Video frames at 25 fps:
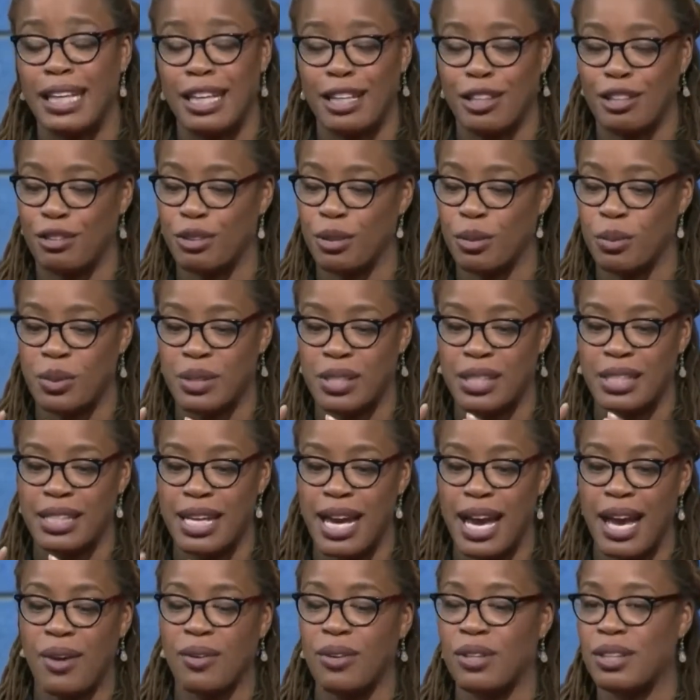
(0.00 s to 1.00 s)
Either it was
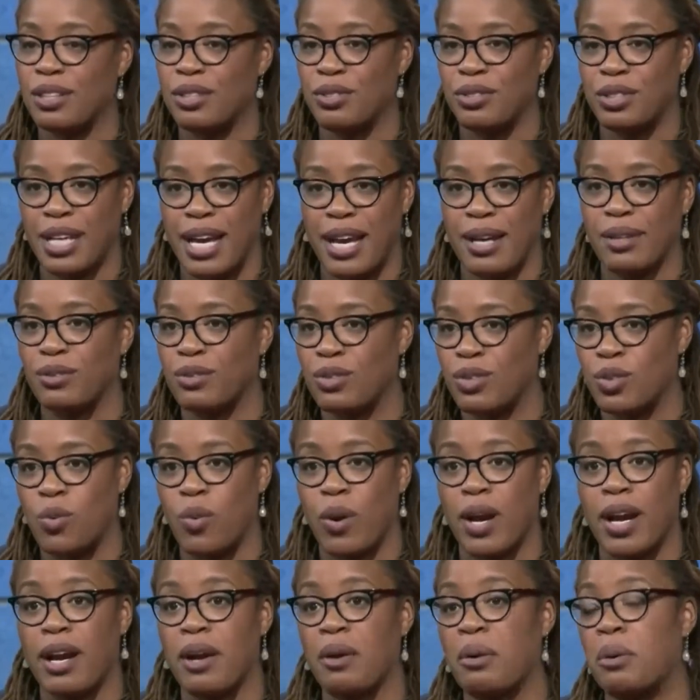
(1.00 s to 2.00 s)
down in their town
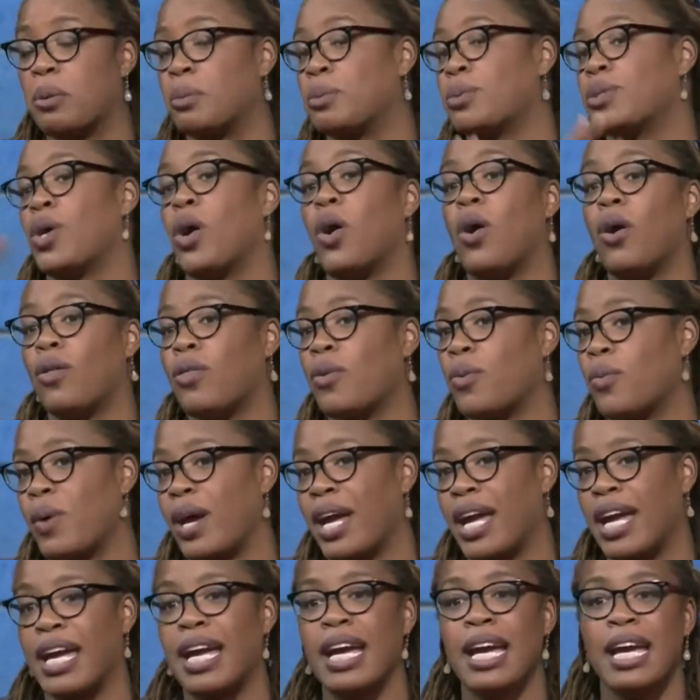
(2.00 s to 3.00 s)
square or it was all the
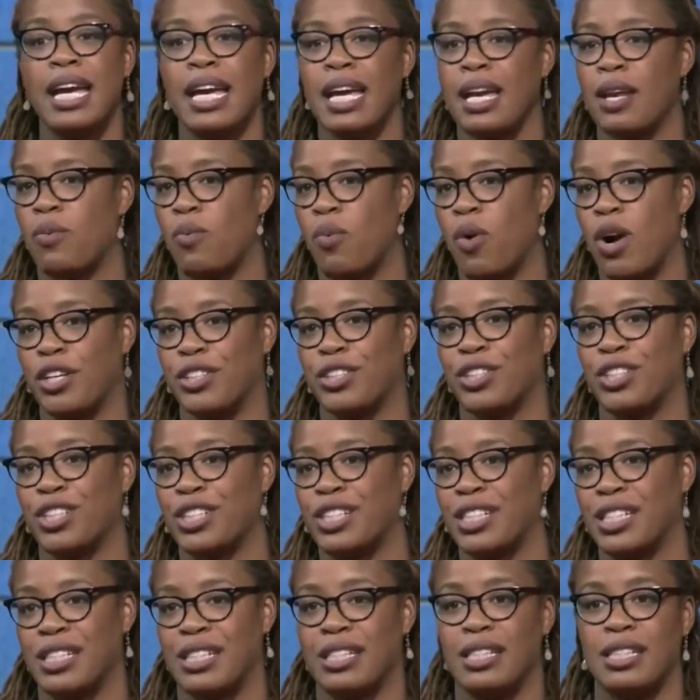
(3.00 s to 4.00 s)
way in
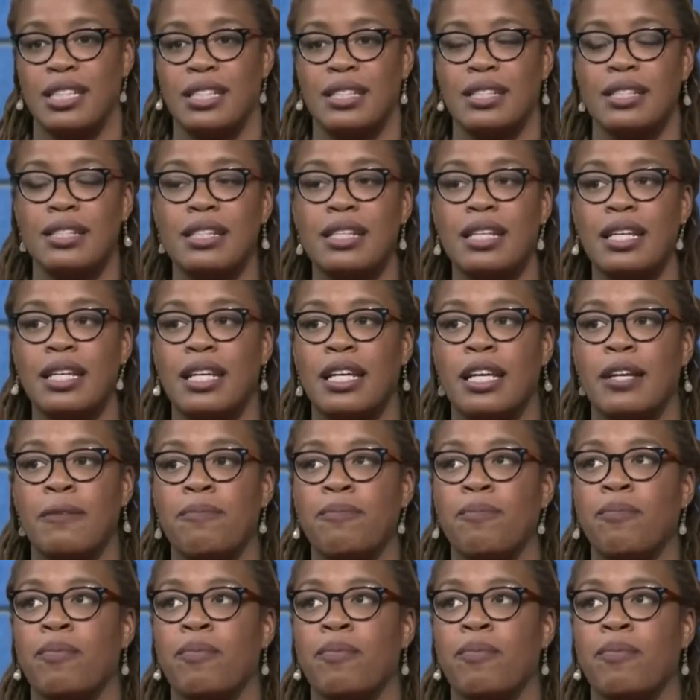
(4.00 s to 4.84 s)
Washington, D.C.